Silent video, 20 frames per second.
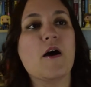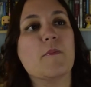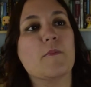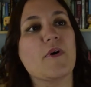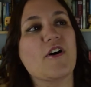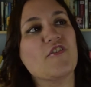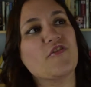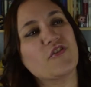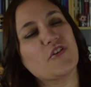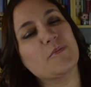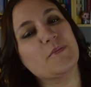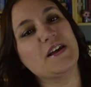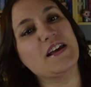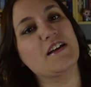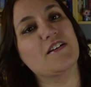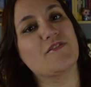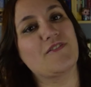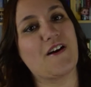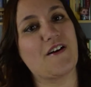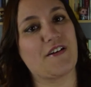But for me,
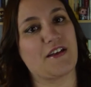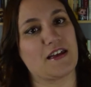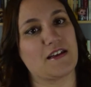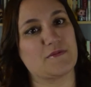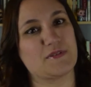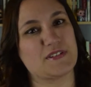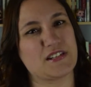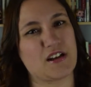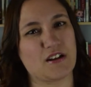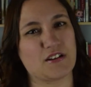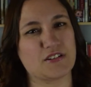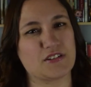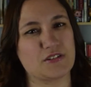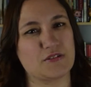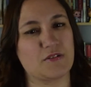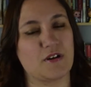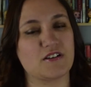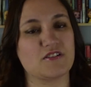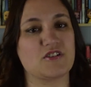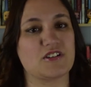it felt like it was
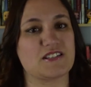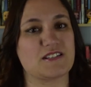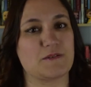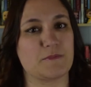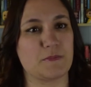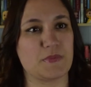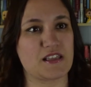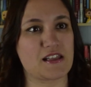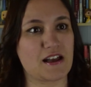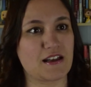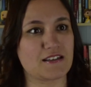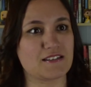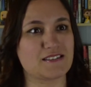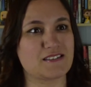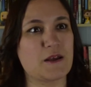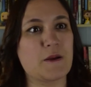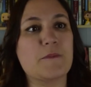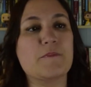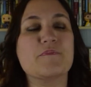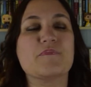also just because
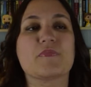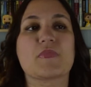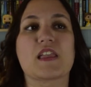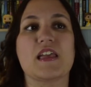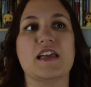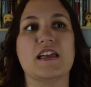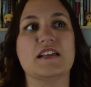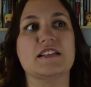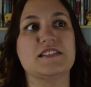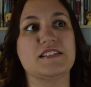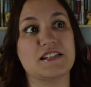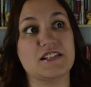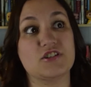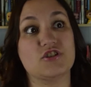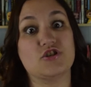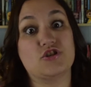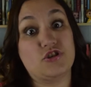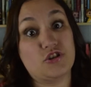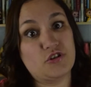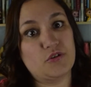it
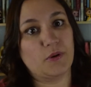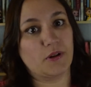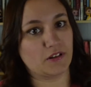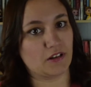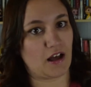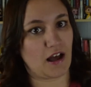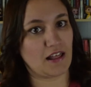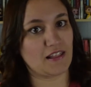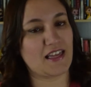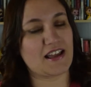didn't do a lot.